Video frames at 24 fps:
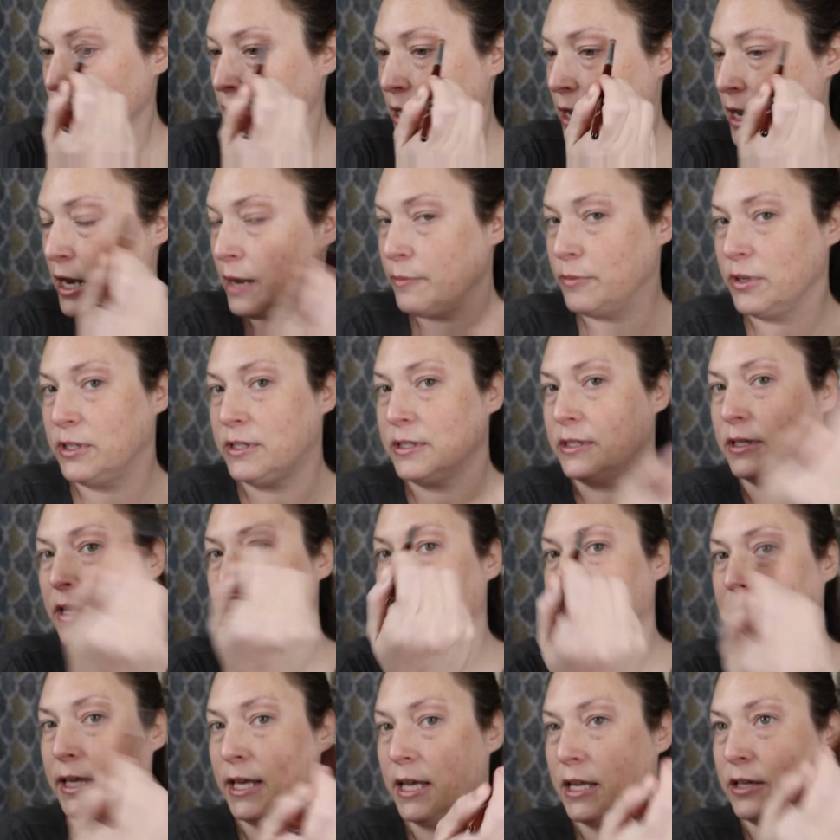And I'm just,
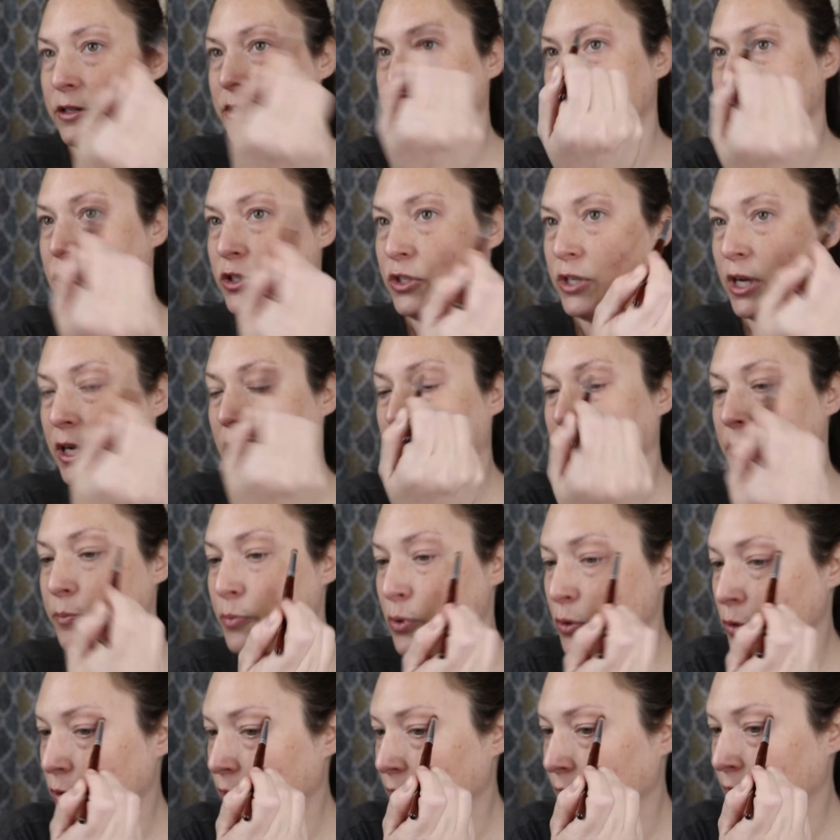again, just gently
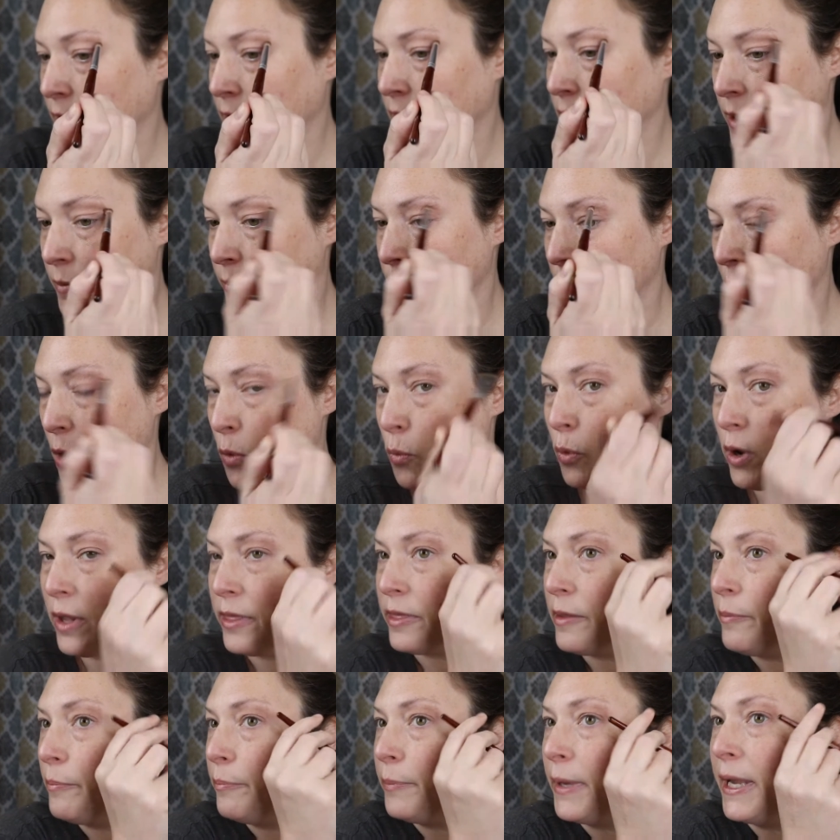pulling, but I want
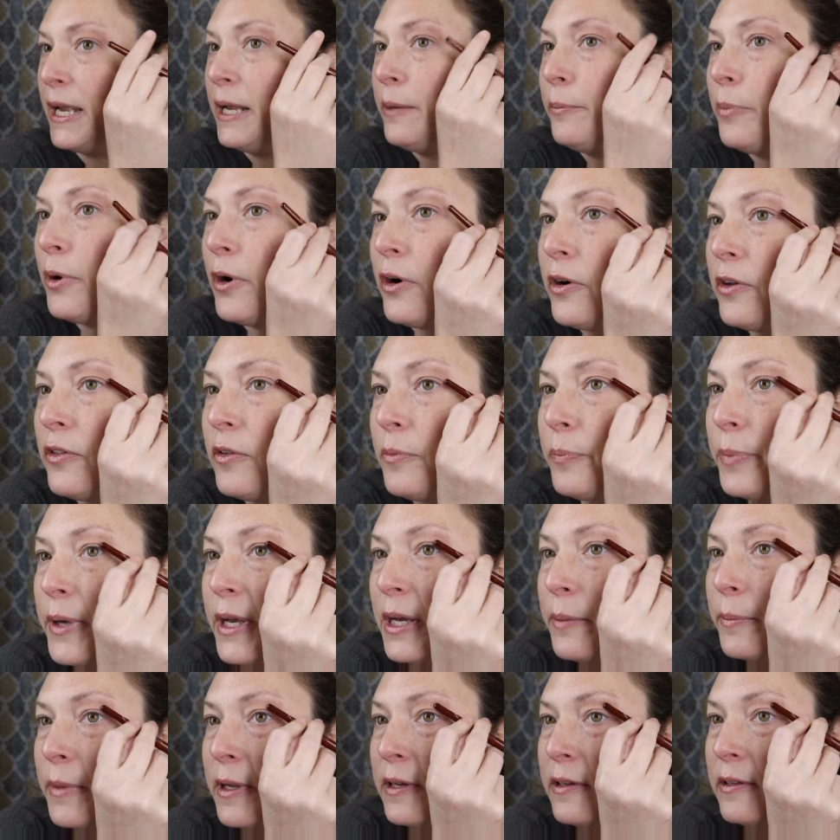the main part of the
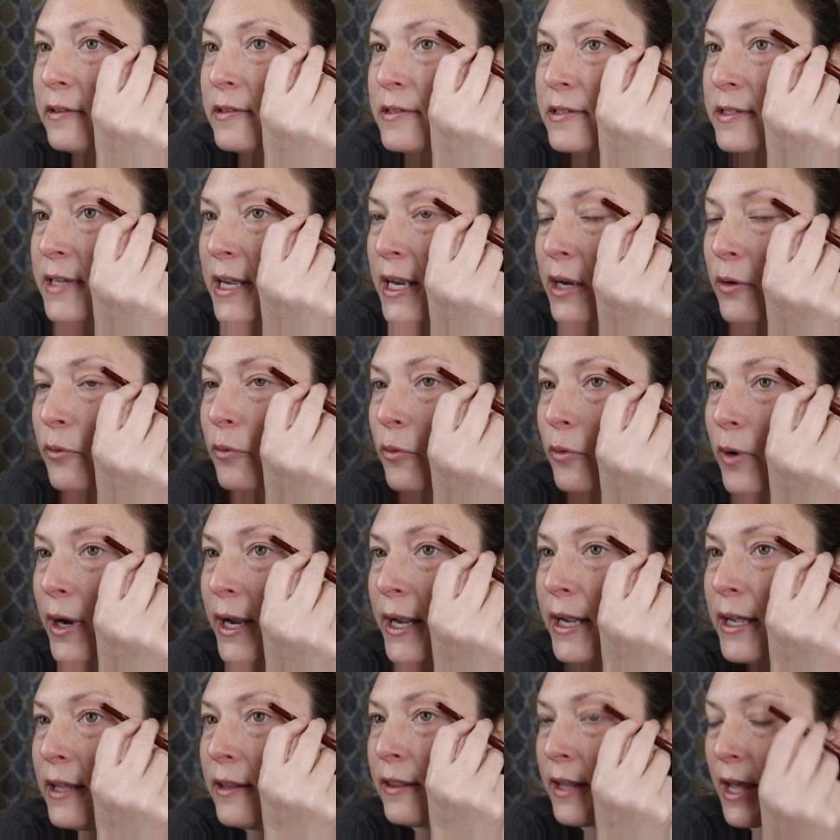pigment to stay
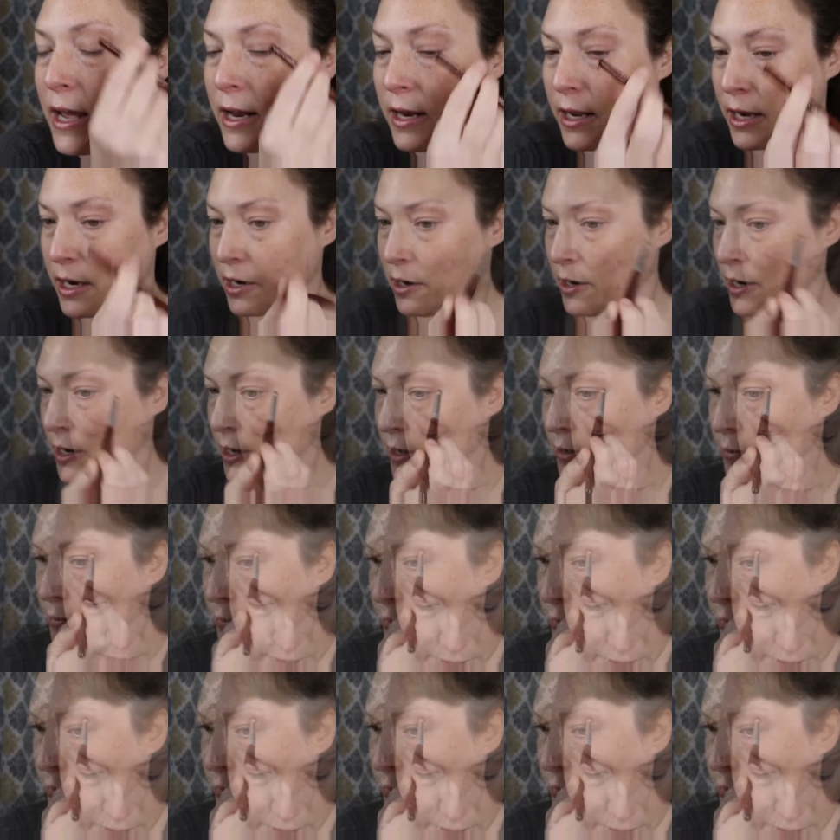right in that area. I'm